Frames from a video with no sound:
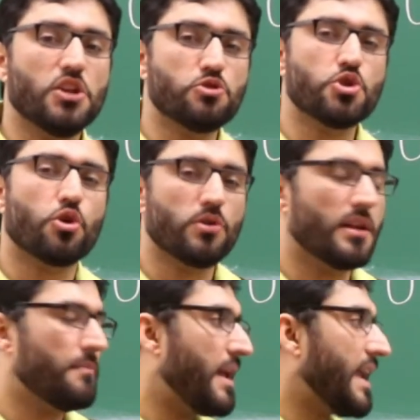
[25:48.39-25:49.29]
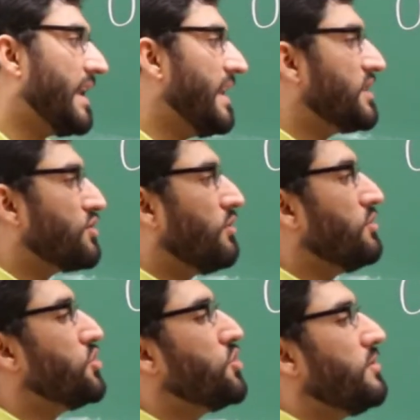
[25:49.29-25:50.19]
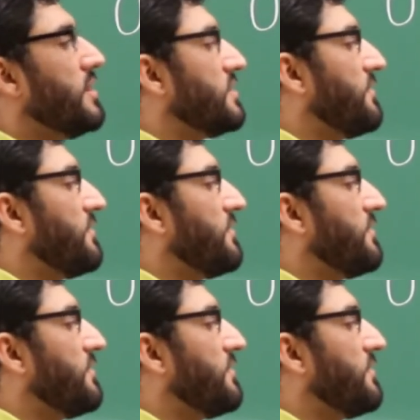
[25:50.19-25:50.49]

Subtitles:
Newtonian mechanics or Newtonian